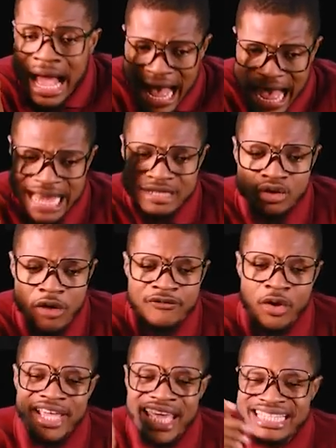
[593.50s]
And don't
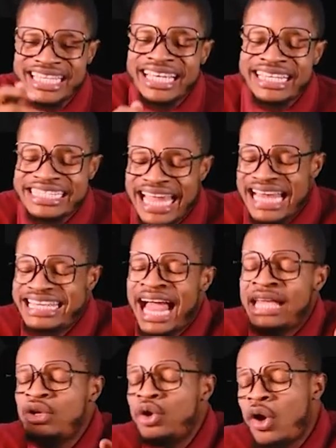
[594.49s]
forget
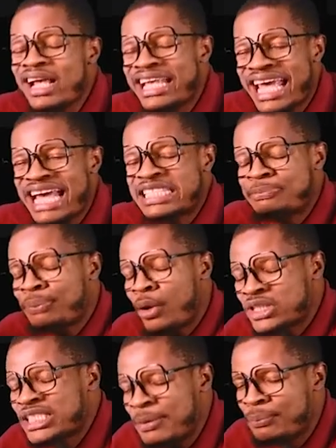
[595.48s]
that longest
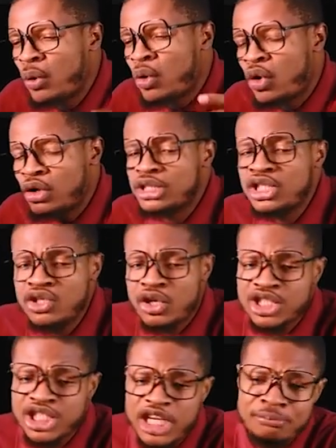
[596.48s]
possible
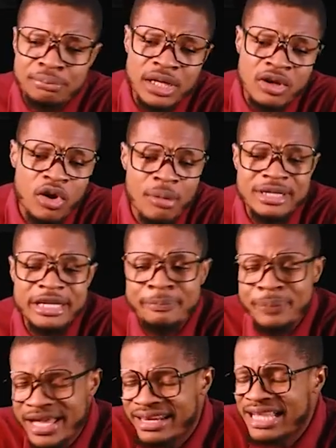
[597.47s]
continuous chain become the
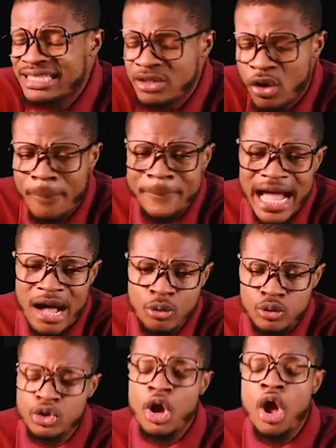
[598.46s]
parent
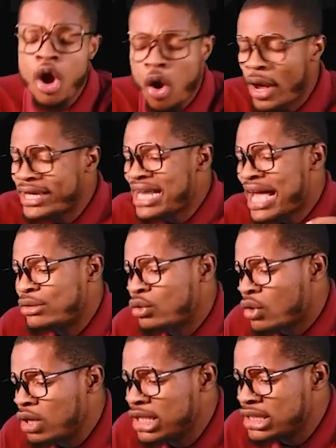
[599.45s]
compound. Either you
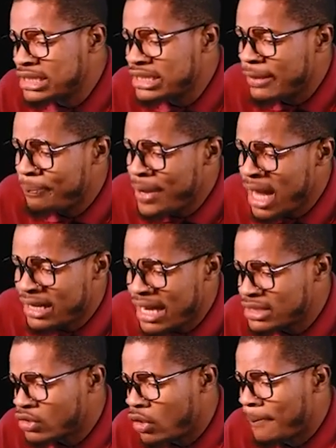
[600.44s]
call it the
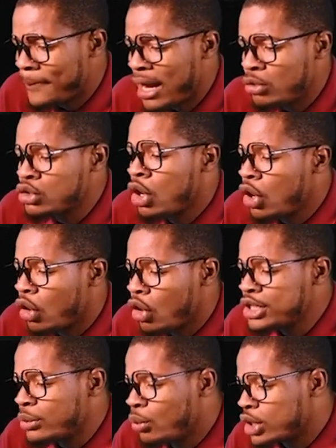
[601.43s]
parent compound
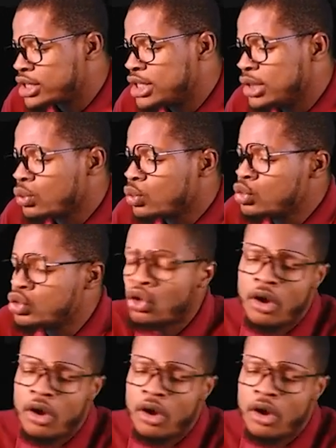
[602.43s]
or the root